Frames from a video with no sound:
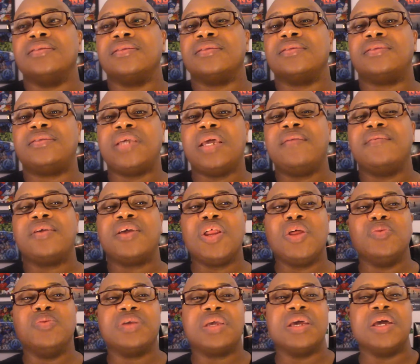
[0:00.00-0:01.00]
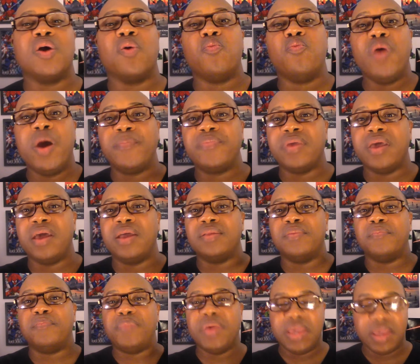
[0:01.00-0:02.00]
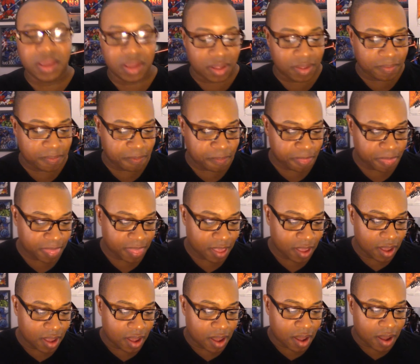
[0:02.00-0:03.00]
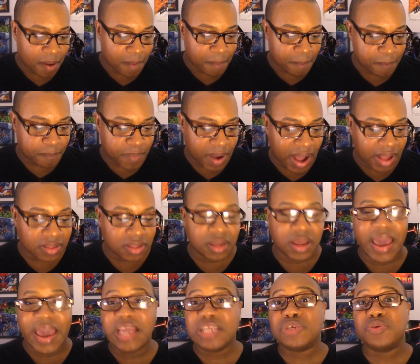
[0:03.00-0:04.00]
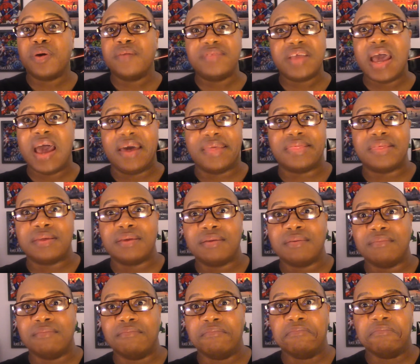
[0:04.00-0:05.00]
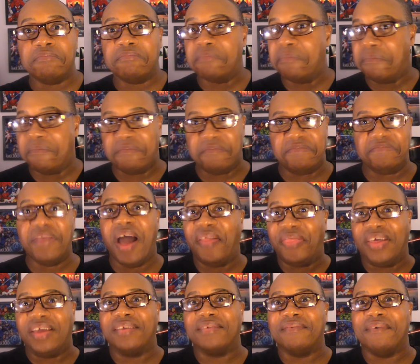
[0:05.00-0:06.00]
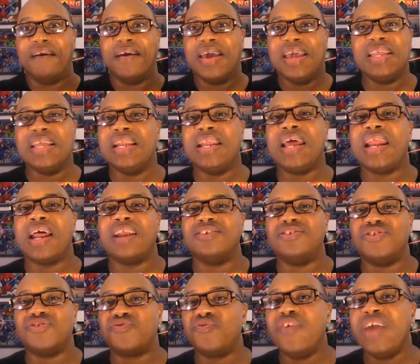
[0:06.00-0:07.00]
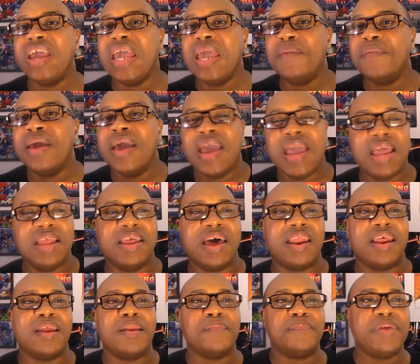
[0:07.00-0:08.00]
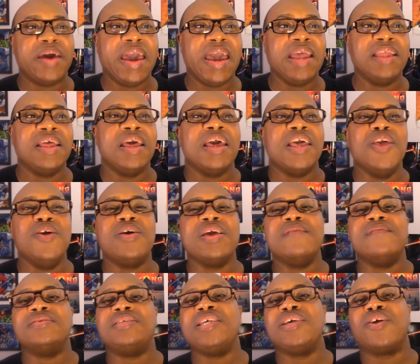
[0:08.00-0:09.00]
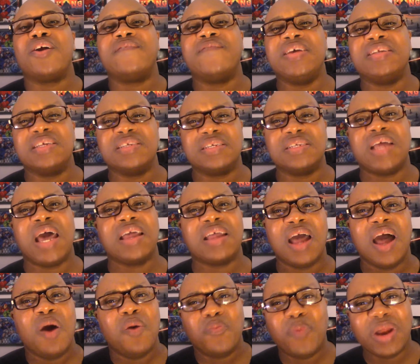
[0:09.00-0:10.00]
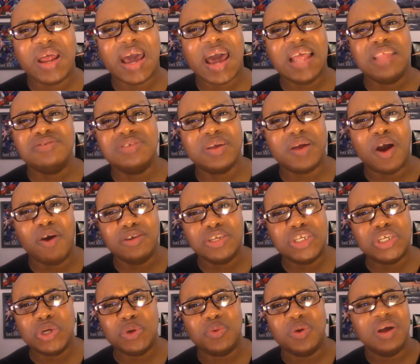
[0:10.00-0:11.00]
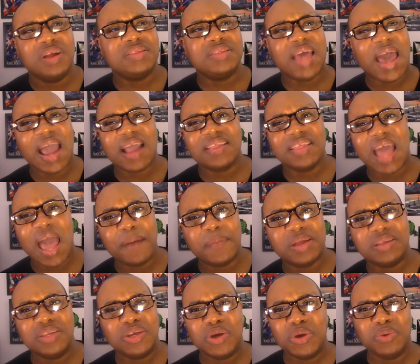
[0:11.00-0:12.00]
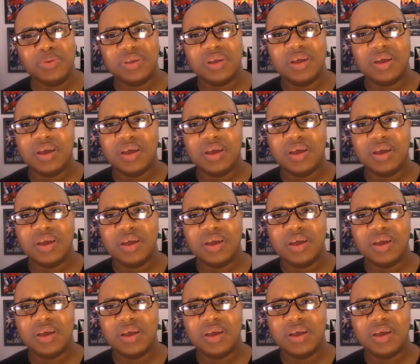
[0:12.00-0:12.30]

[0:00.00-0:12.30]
Santa Killers was getting whipped and beaten by the angel of death. Nothing. He didn't let out a scream. He let out a pain. You can even see in her face, like, what I gotta do to hurt you? Dag nabbit, dude.